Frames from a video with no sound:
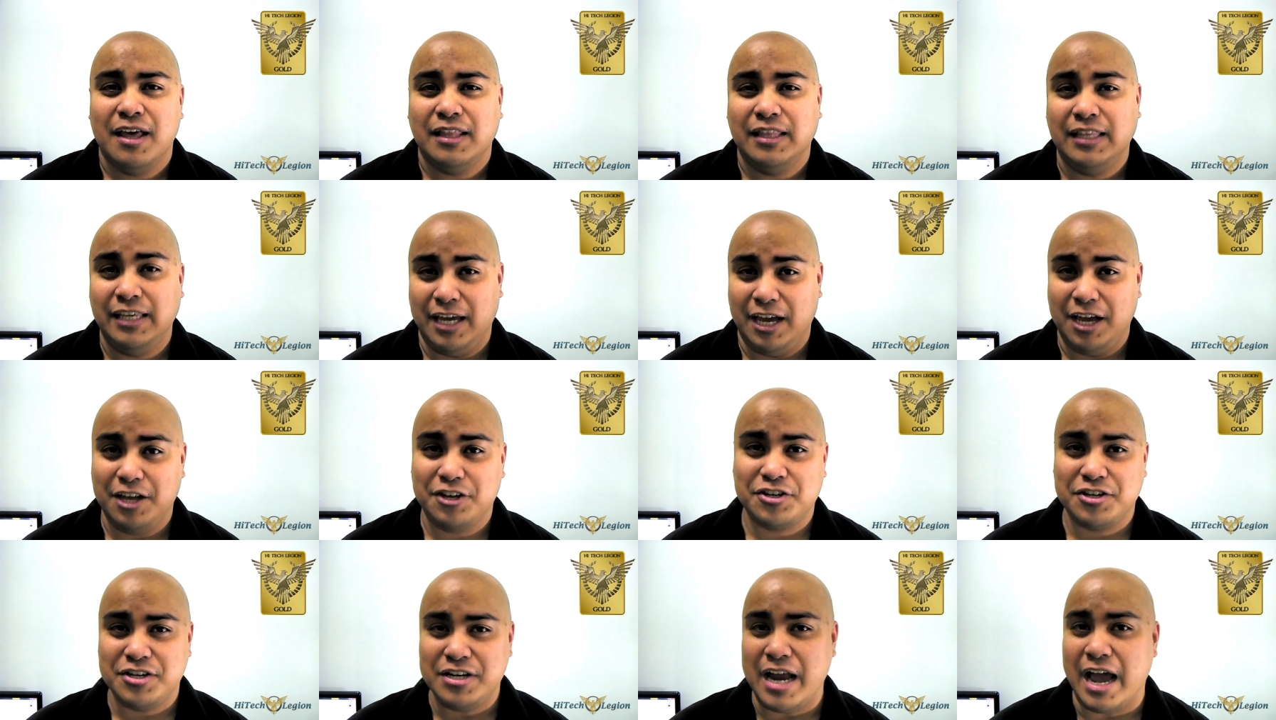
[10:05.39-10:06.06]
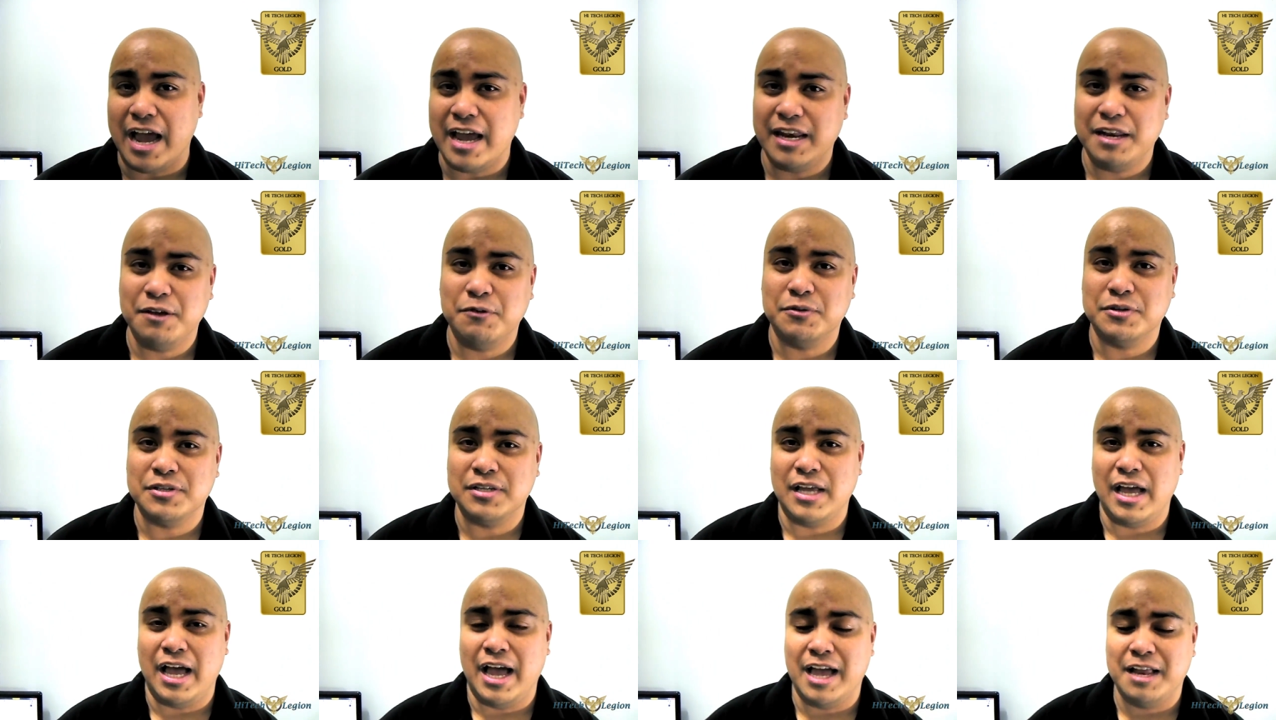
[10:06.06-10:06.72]
the h90
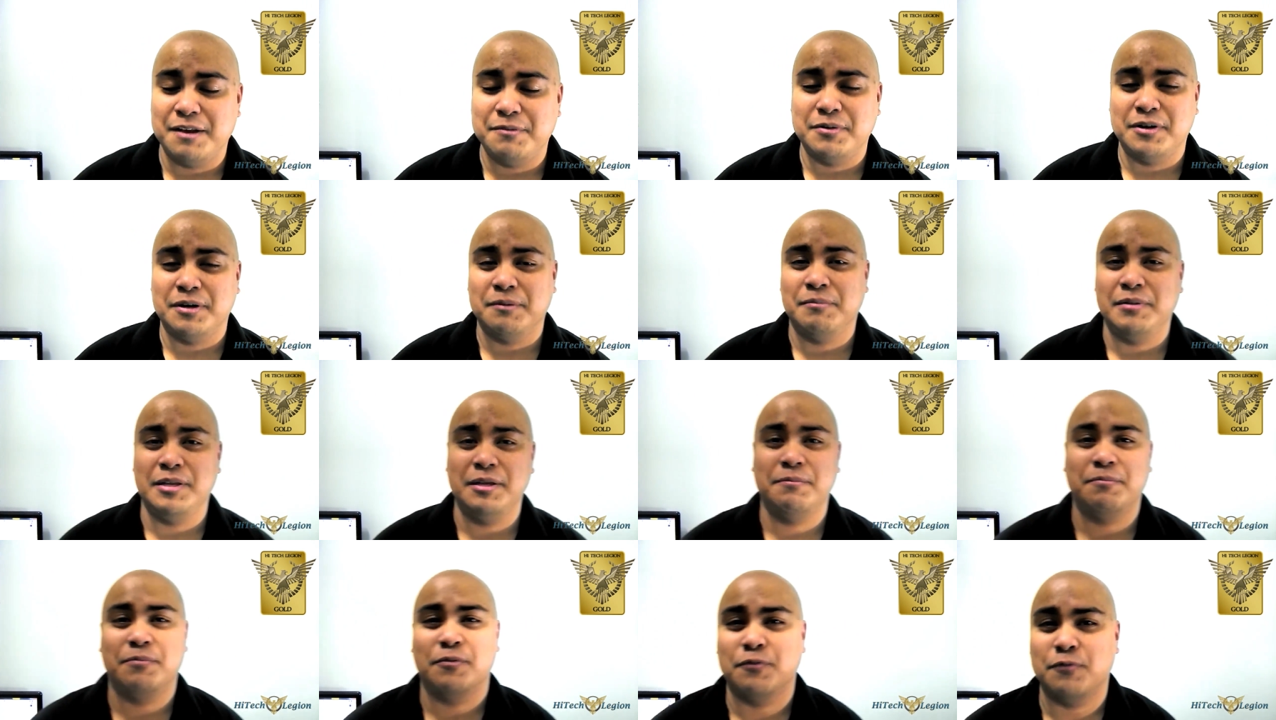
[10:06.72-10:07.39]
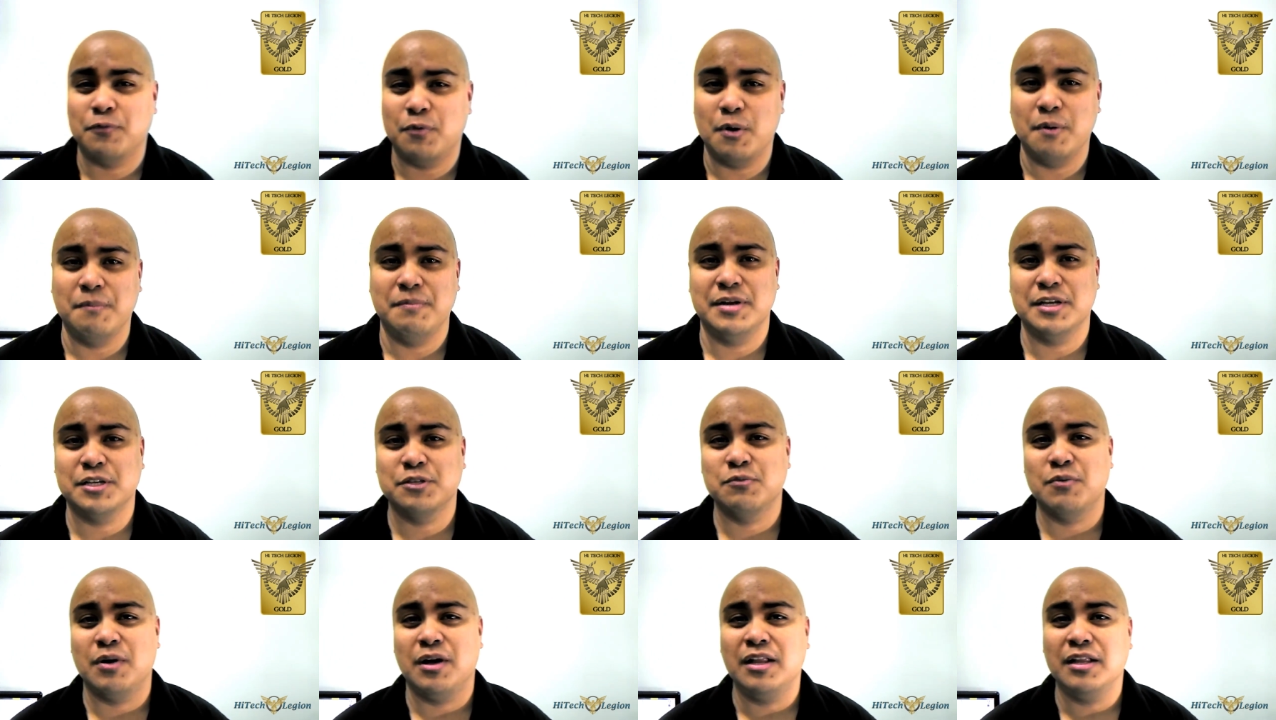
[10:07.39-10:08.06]
was admirably performed
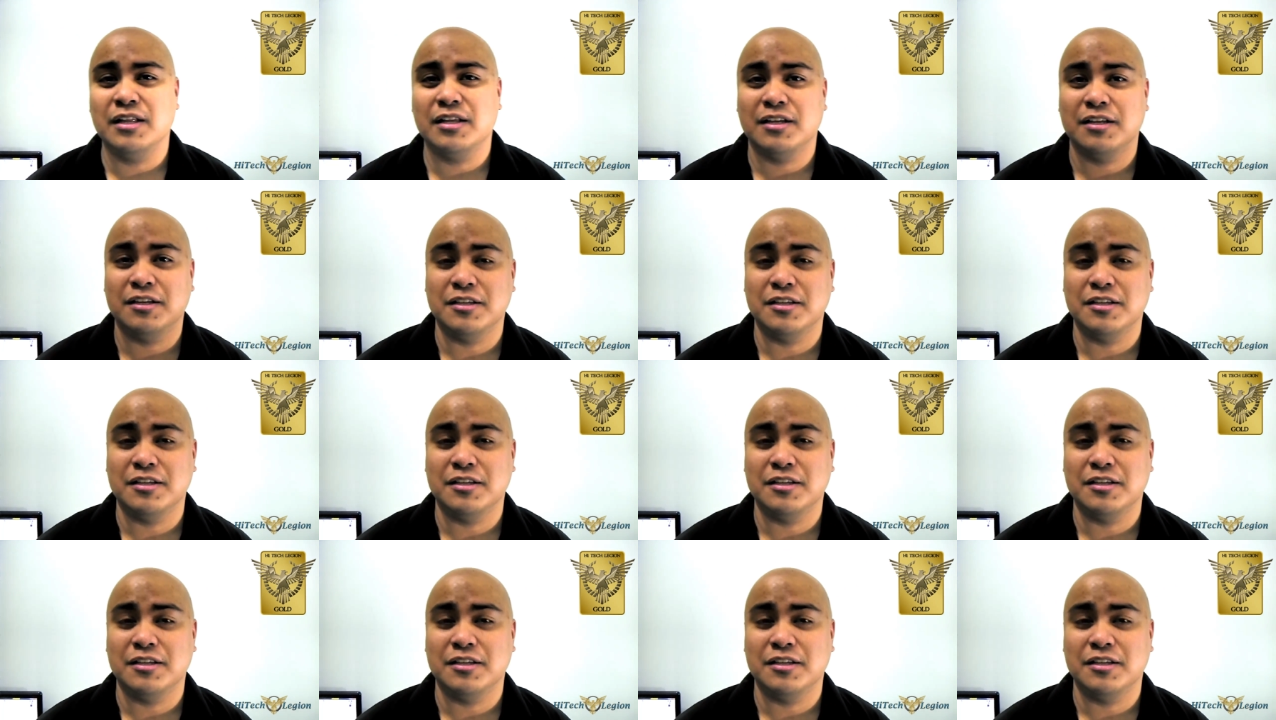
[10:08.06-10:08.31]
as well